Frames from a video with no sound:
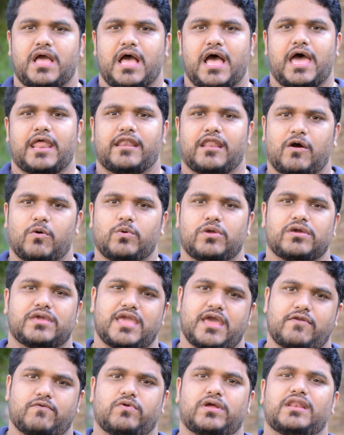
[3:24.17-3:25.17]
and now you
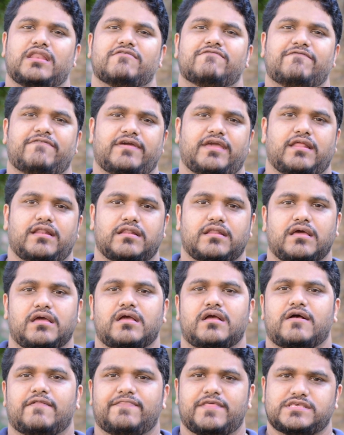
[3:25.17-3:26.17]
can really feel
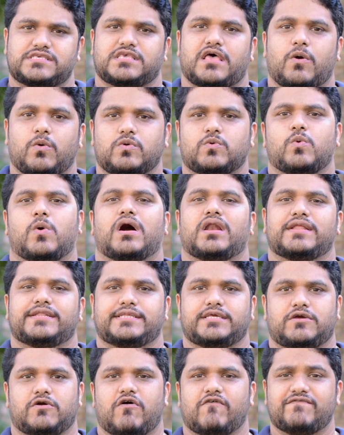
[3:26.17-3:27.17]
the sound
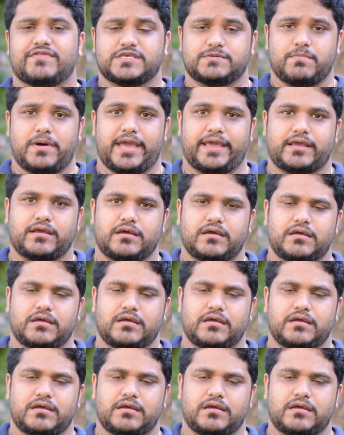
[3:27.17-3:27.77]
quality of this mic.